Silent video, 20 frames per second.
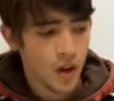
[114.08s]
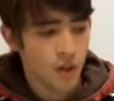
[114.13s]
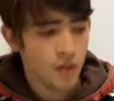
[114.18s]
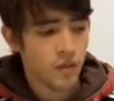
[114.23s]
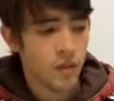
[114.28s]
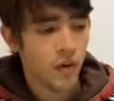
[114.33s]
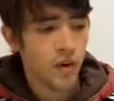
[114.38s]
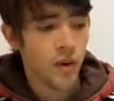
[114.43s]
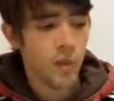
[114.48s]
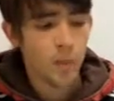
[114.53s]

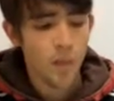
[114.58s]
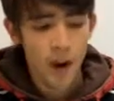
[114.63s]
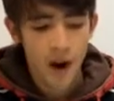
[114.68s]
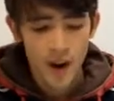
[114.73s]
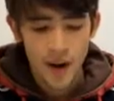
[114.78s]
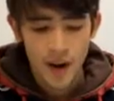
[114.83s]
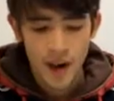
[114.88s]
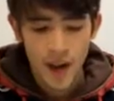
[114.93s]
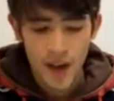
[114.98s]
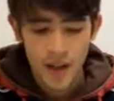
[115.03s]
For
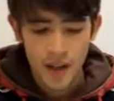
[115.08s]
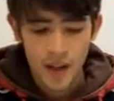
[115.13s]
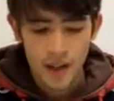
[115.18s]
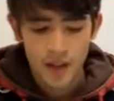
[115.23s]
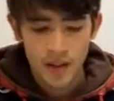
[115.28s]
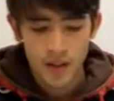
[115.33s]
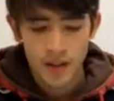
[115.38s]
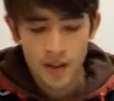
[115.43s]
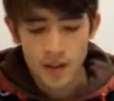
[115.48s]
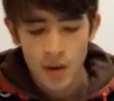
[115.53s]
part
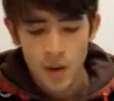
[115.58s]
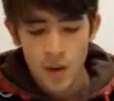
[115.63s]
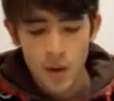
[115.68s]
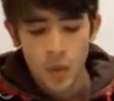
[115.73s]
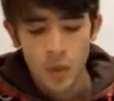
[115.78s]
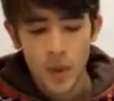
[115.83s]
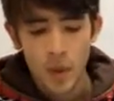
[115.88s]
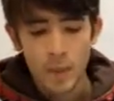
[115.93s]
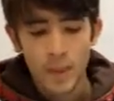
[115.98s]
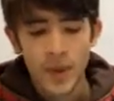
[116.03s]
A,
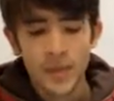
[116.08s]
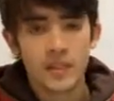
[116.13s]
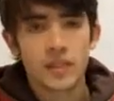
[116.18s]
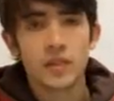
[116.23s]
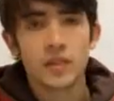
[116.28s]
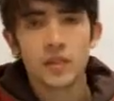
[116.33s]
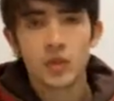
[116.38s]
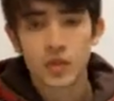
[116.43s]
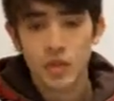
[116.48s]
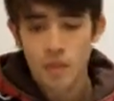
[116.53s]
we
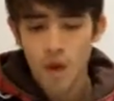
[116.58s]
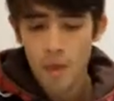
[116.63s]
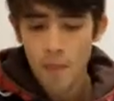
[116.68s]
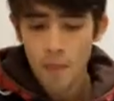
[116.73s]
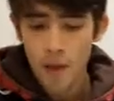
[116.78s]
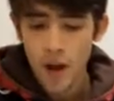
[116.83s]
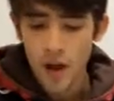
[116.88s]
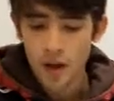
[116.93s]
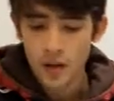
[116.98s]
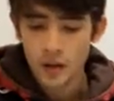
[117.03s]
picked two
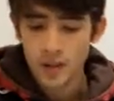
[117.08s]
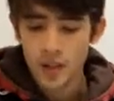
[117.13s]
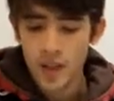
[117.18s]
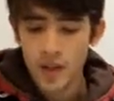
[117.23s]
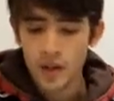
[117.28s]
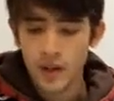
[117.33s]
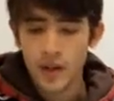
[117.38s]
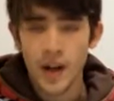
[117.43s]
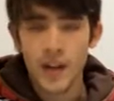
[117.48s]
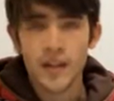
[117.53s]
compounds
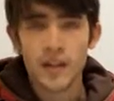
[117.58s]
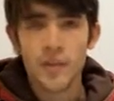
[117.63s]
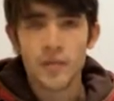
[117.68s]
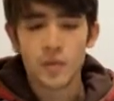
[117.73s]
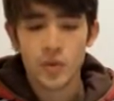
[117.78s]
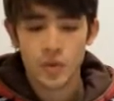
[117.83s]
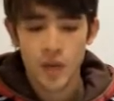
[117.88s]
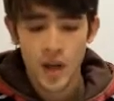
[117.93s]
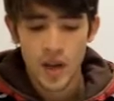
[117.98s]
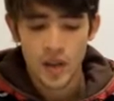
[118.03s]
and react them
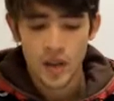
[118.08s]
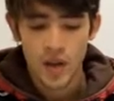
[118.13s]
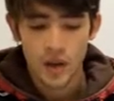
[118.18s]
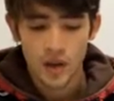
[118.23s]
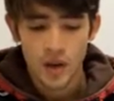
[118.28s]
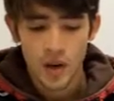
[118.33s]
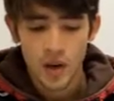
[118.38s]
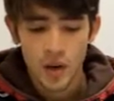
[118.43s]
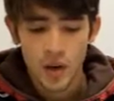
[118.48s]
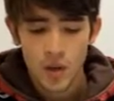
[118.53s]

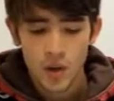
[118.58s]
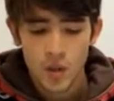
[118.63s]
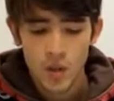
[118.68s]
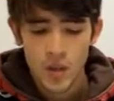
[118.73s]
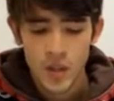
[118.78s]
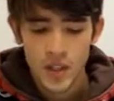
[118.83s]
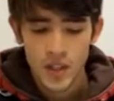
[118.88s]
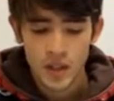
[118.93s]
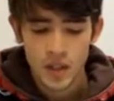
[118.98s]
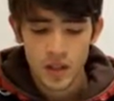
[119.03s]
together
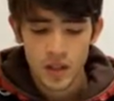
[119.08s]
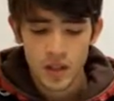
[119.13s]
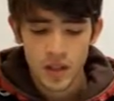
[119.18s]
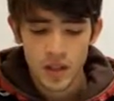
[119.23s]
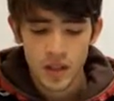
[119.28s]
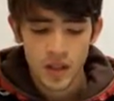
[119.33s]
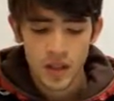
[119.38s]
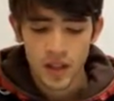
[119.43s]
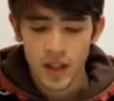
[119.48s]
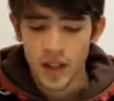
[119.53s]

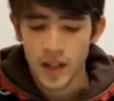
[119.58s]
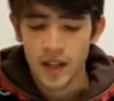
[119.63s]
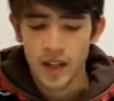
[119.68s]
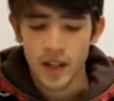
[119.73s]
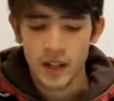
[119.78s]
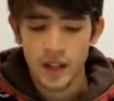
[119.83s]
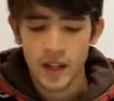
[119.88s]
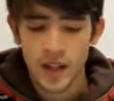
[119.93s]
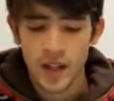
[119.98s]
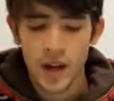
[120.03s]

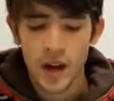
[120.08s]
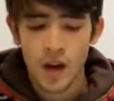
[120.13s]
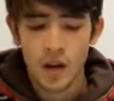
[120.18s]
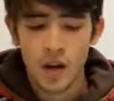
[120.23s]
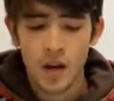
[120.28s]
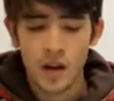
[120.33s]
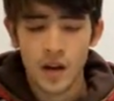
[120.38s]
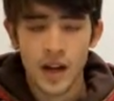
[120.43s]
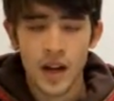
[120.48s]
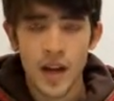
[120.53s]
in
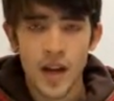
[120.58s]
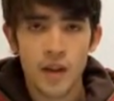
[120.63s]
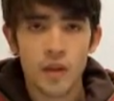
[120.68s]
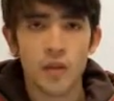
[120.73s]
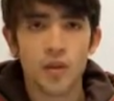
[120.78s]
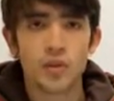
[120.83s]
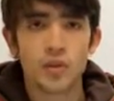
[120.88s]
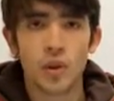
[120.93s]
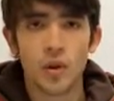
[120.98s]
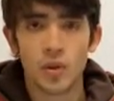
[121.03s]
our
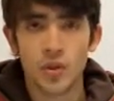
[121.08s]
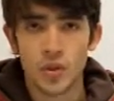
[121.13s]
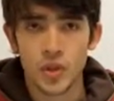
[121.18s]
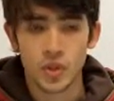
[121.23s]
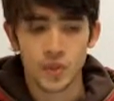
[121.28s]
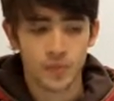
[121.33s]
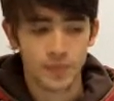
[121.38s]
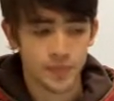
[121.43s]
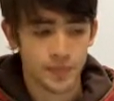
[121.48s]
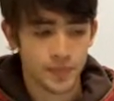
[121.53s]
aqueous
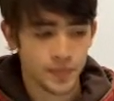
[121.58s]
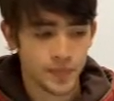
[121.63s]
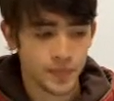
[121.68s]
solution.